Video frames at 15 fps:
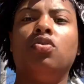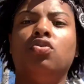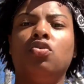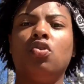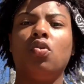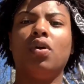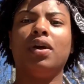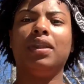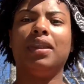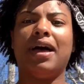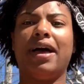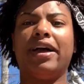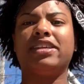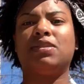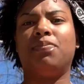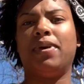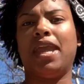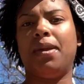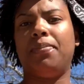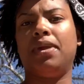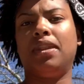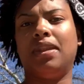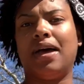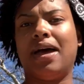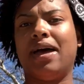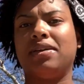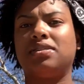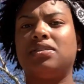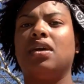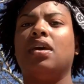Newer locks, baby
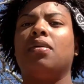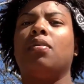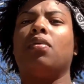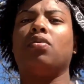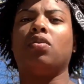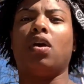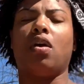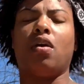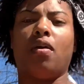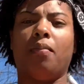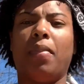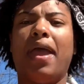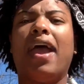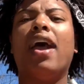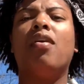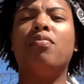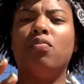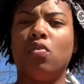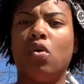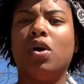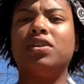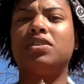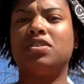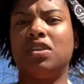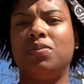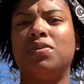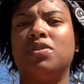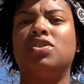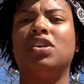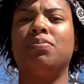locks, have more
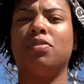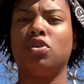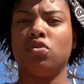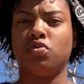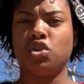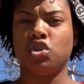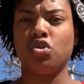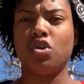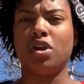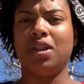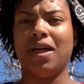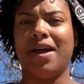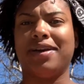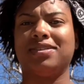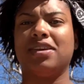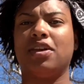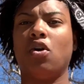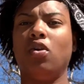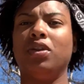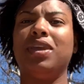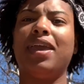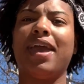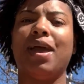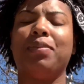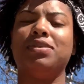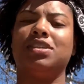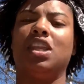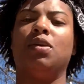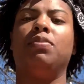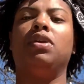slippage than mature locks. That only happens in the